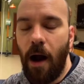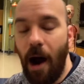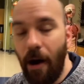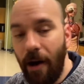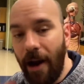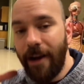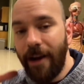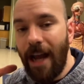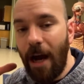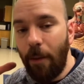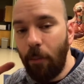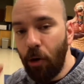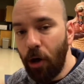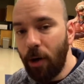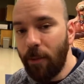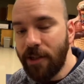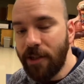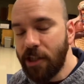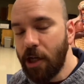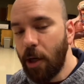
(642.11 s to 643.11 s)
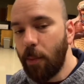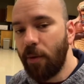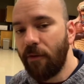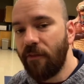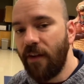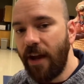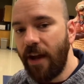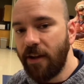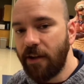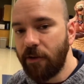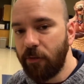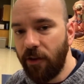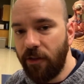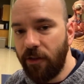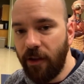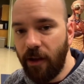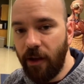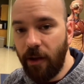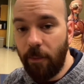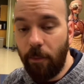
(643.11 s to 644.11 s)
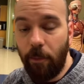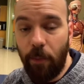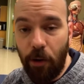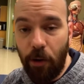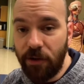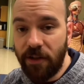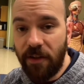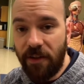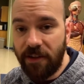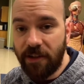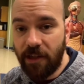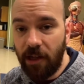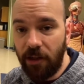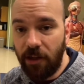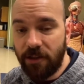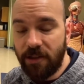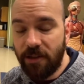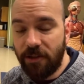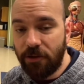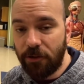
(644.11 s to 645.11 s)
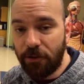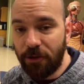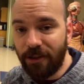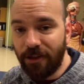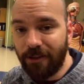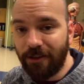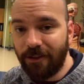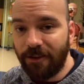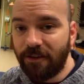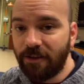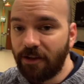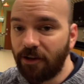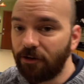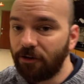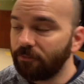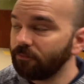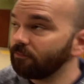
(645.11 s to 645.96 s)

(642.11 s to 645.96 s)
right, now Mortimer is going to provide us with the bones of the skeleton tour. Let's go.